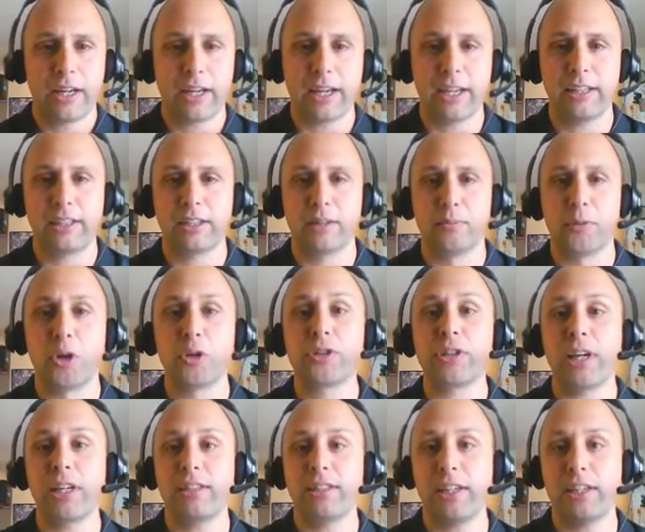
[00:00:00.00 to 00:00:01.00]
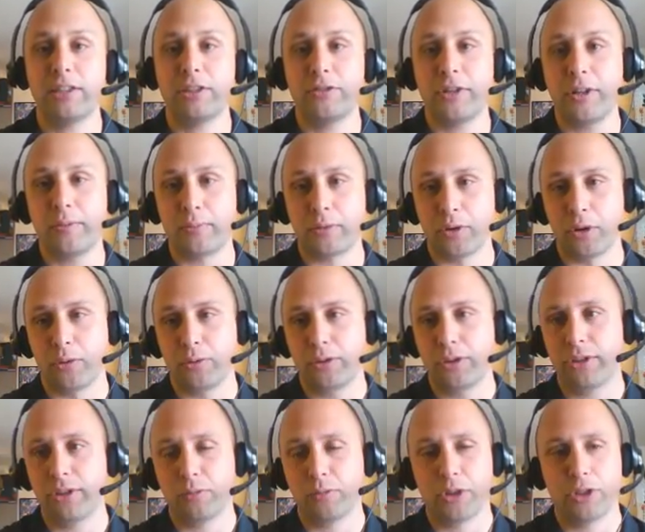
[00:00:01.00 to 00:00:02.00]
It's a multi-sensory approach